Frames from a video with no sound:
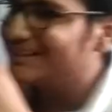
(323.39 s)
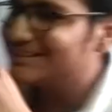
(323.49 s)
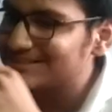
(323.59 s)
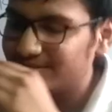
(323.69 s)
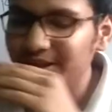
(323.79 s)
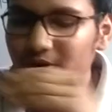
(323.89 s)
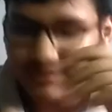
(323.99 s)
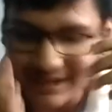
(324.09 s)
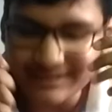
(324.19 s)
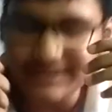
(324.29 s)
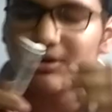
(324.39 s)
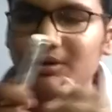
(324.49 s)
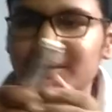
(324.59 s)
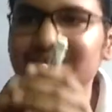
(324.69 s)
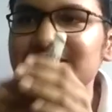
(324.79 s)
13
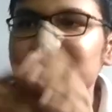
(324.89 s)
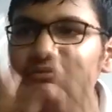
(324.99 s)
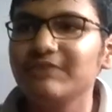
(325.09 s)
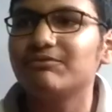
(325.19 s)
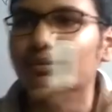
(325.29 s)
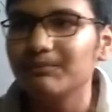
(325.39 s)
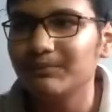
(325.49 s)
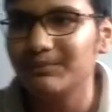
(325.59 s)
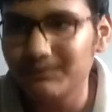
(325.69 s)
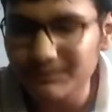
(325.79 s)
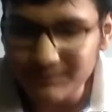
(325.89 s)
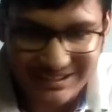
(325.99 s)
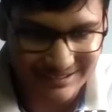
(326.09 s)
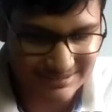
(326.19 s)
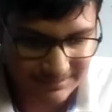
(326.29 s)
colonies free from British.
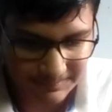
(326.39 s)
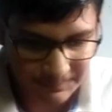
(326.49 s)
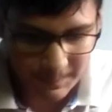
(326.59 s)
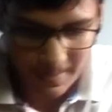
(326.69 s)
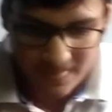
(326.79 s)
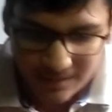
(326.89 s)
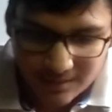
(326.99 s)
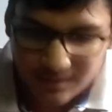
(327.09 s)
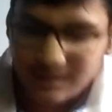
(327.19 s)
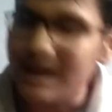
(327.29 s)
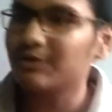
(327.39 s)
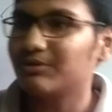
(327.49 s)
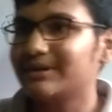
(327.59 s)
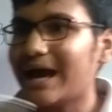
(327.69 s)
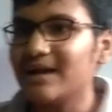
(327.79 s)
And on
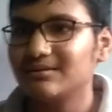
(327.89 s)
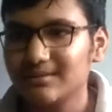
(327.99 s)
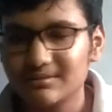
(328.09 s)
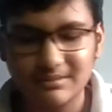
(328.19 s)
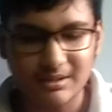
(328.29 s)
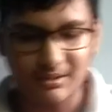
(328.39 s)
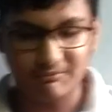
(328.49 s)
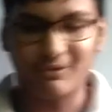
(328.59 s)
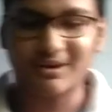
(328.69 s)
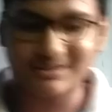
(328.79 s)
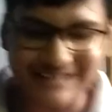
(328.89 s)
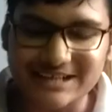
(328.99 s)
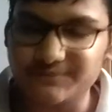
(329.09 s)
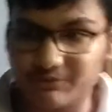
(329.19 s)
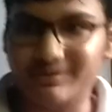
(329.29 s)
that, the wars, as you know
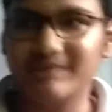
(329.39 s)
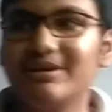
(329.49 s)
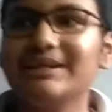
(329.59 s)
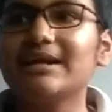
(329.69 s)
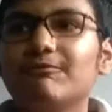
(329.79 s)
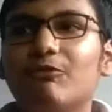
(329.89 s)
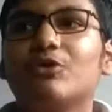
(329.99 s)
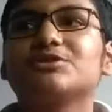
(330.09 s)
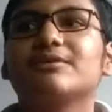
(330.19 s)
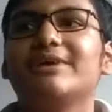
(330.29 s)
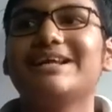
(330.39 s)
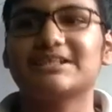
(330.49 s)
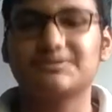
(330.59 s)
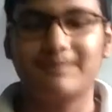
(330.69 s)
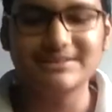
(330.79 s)
very well, that the wars are very
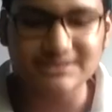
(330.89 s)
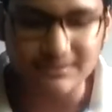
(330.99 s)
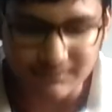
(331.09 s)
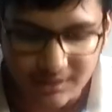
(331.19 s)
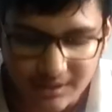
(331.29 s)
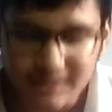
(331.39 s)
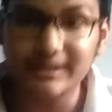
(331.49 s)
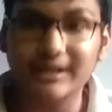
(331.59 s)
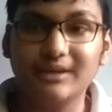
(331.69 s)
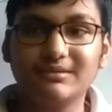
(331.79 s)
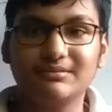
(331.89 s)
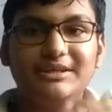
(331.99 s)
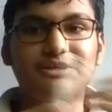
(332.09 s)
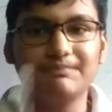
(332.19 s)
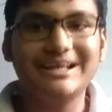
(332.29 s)
expensive. They need
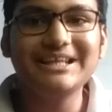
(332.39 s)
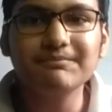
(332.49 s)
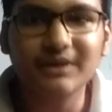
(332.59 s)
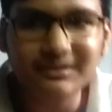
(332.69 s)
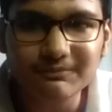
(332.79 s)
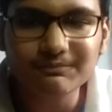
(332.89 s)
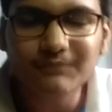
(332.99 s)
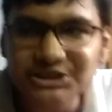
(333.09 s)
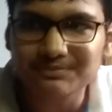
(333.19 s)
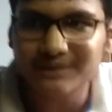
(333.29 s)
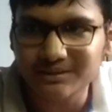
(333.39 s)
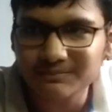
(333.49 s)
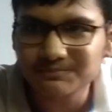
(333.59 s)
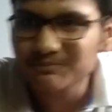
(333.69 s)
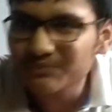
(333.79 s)
much money.
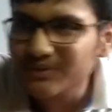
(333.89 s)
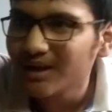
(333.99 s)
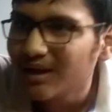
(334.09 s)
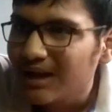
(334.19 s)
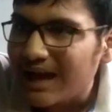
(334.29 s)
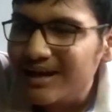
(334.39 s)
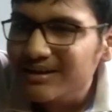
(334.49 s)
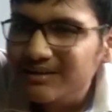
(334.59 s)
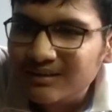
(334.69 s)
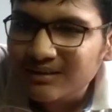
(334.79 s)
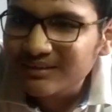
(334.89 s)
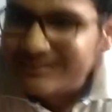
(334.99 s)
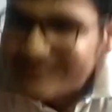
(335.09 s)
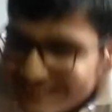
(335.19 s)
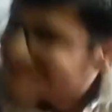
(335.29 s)
And
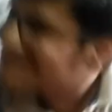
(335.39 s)
his